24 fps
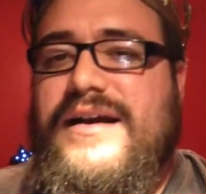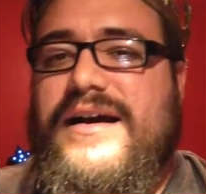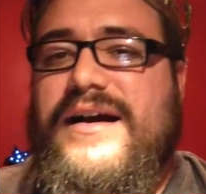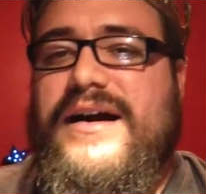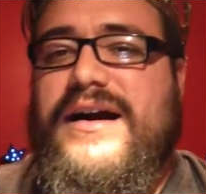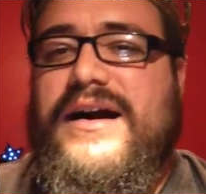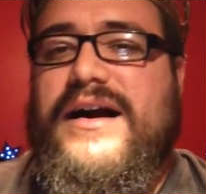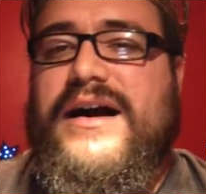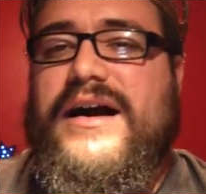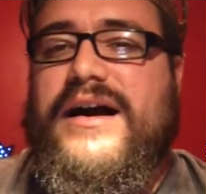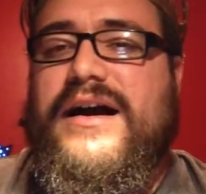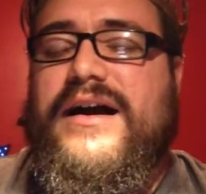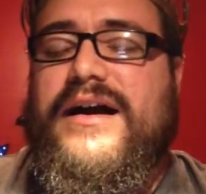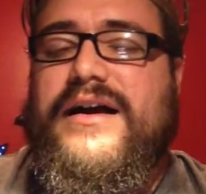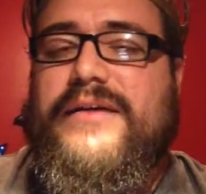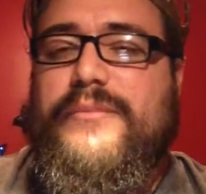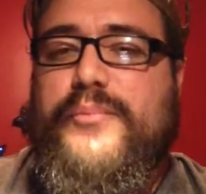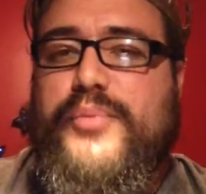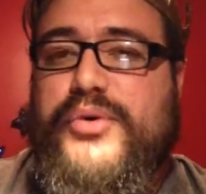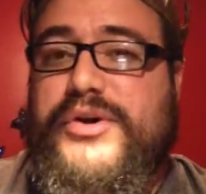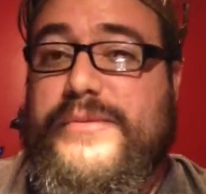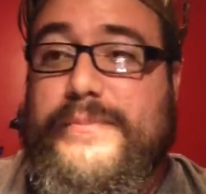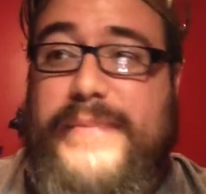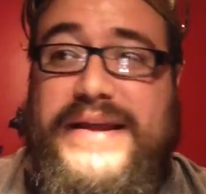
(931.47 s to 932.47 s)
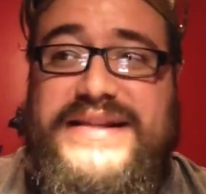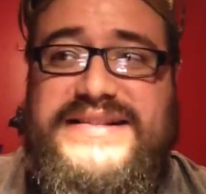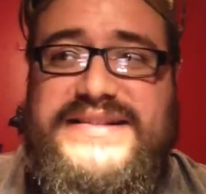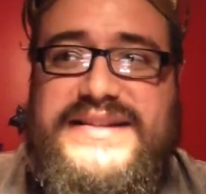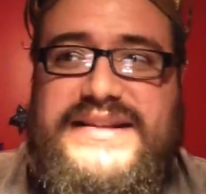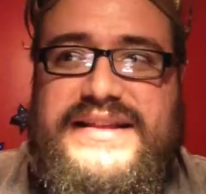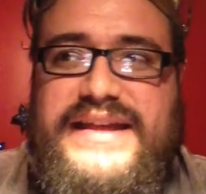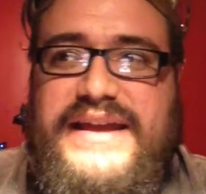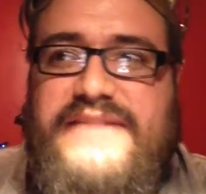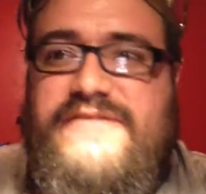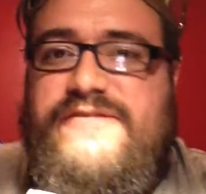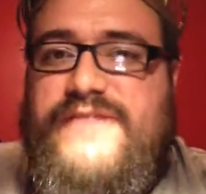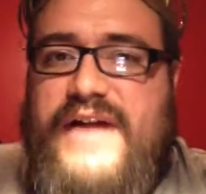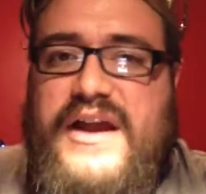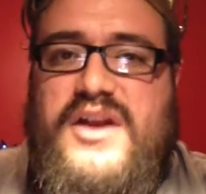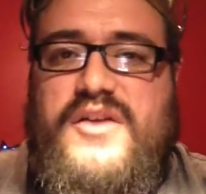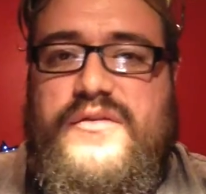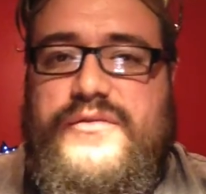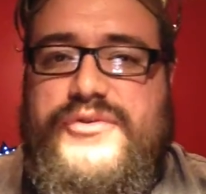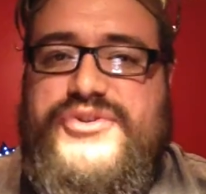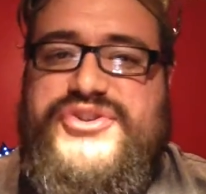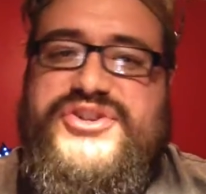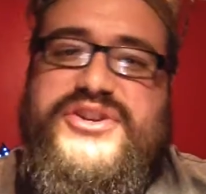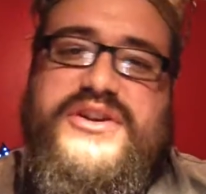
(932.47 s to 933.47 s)
Basically a
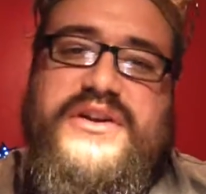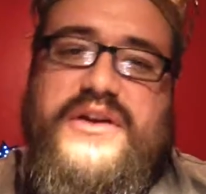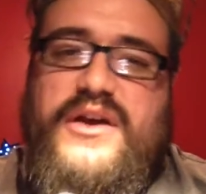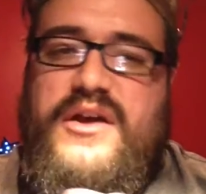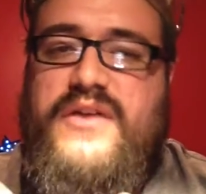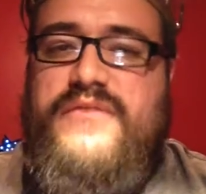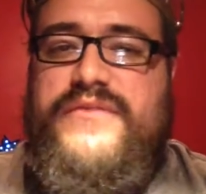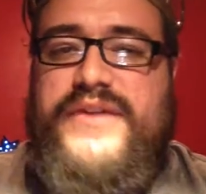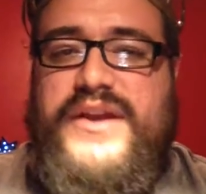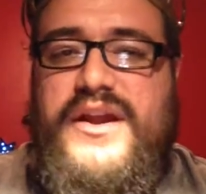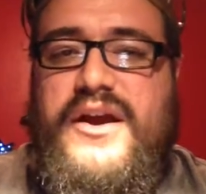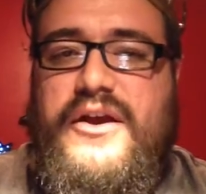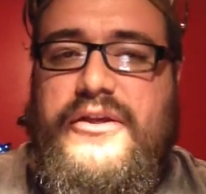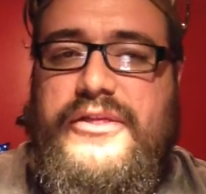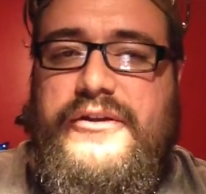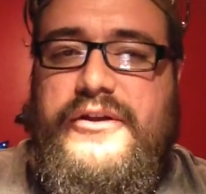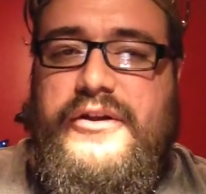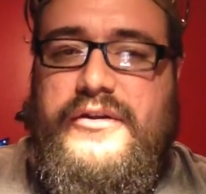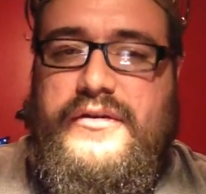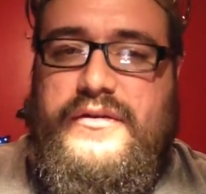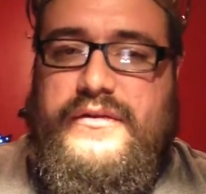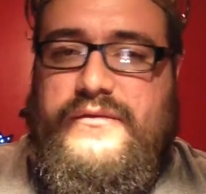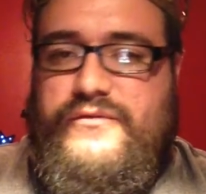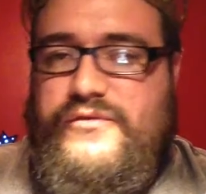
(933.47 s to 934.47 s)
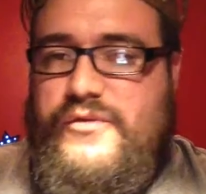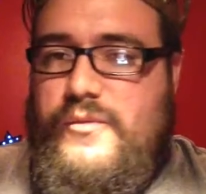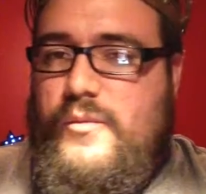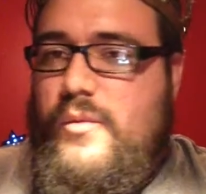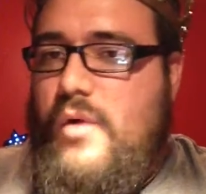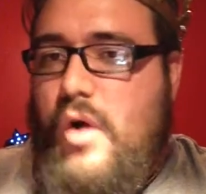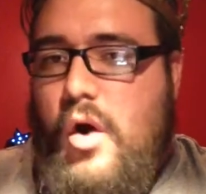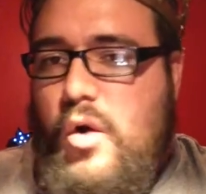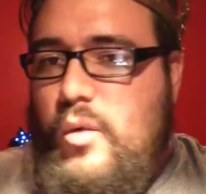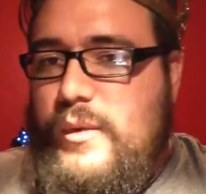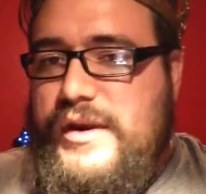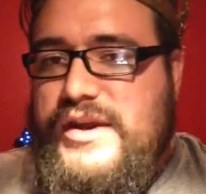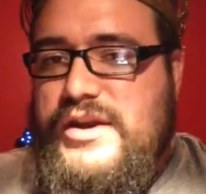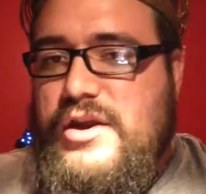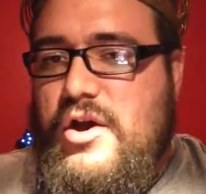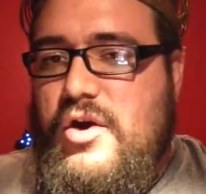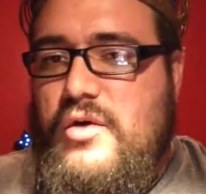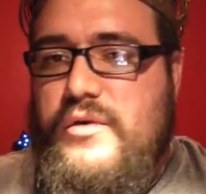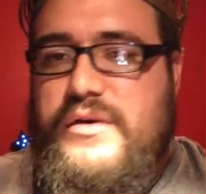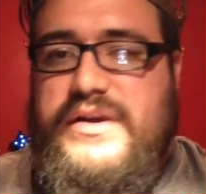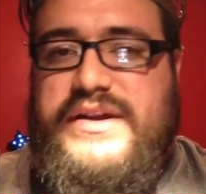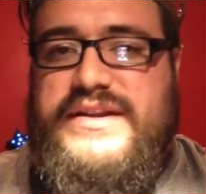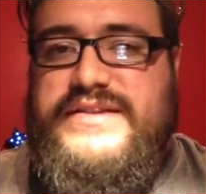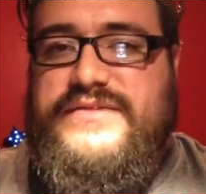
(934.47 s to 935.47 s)
fire version of another, from all we
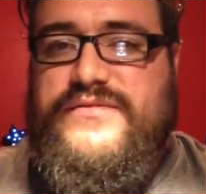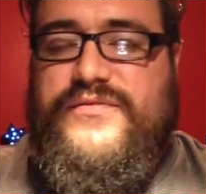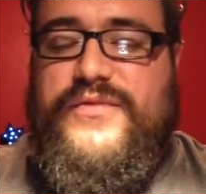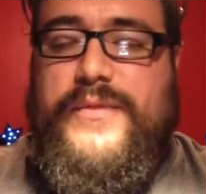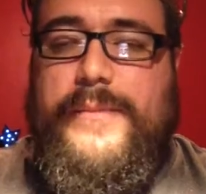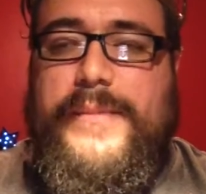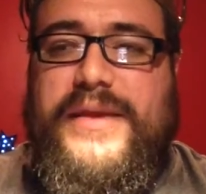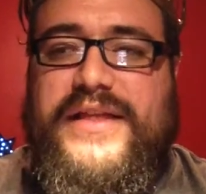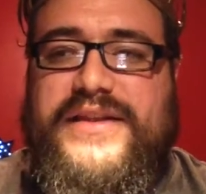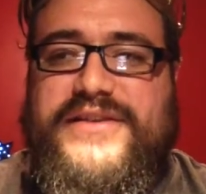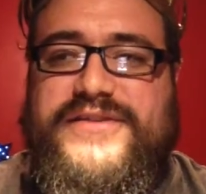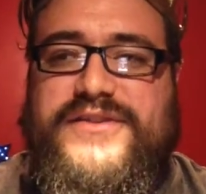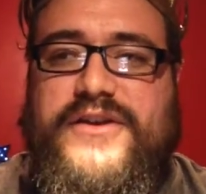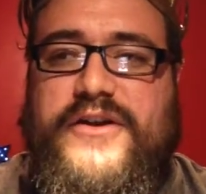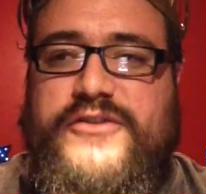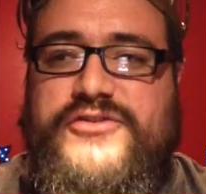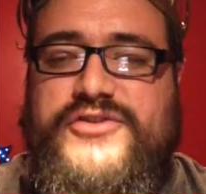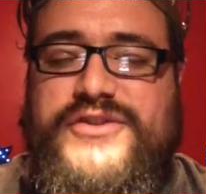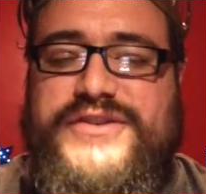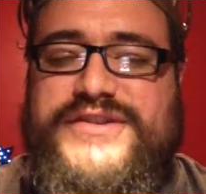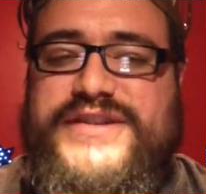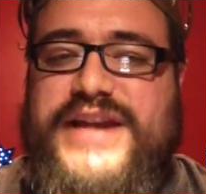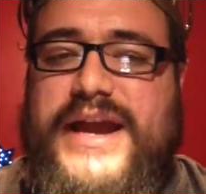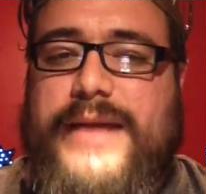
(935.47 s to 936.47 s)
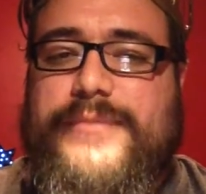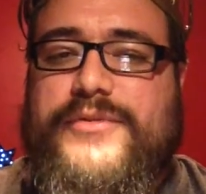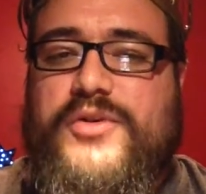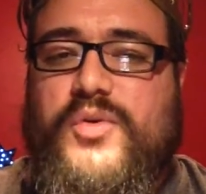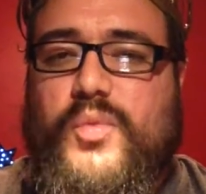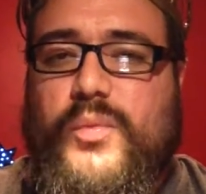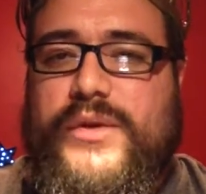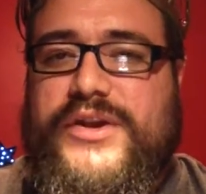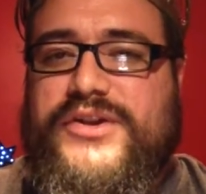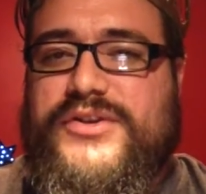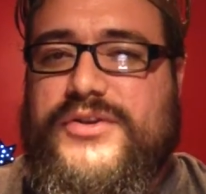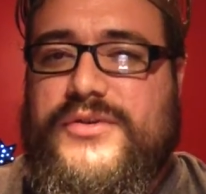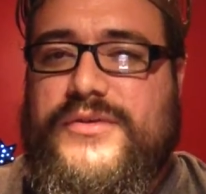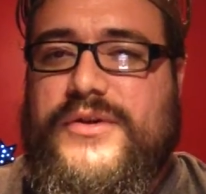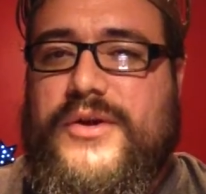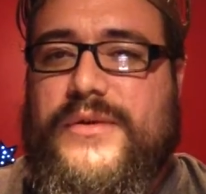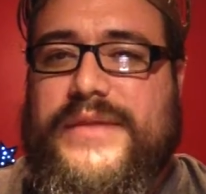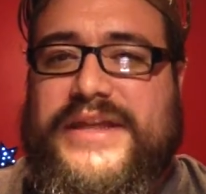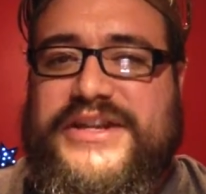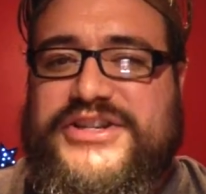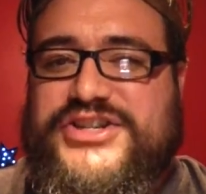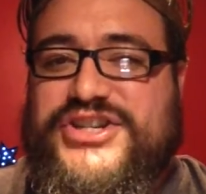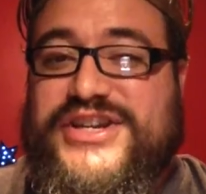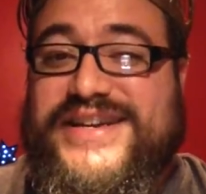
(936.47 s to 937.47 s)
know, because from Melisandre's chapter, we do know
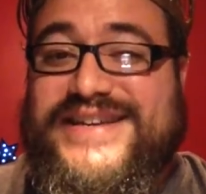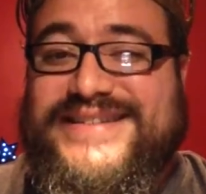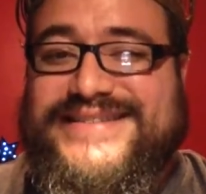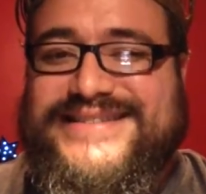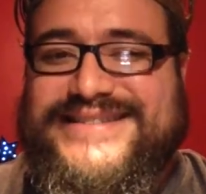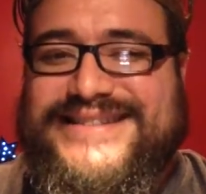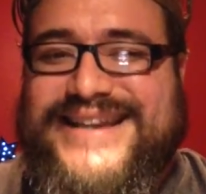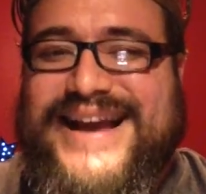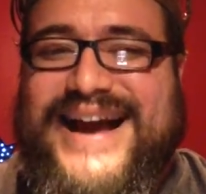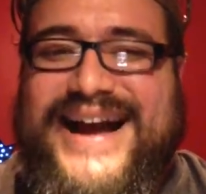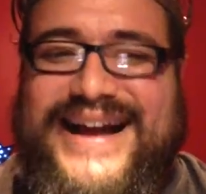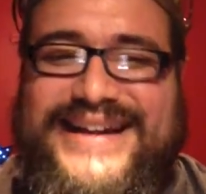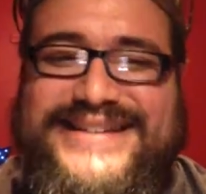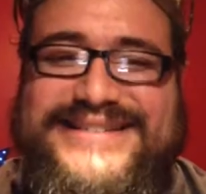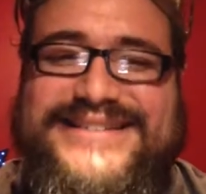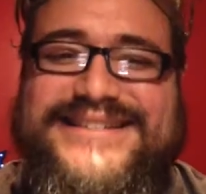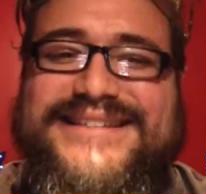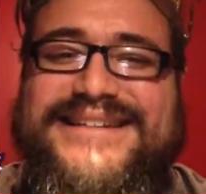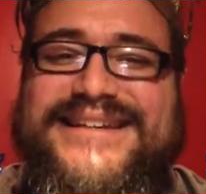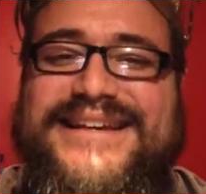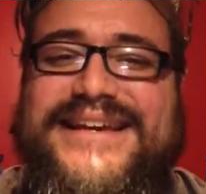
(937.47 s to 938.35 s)
that she is not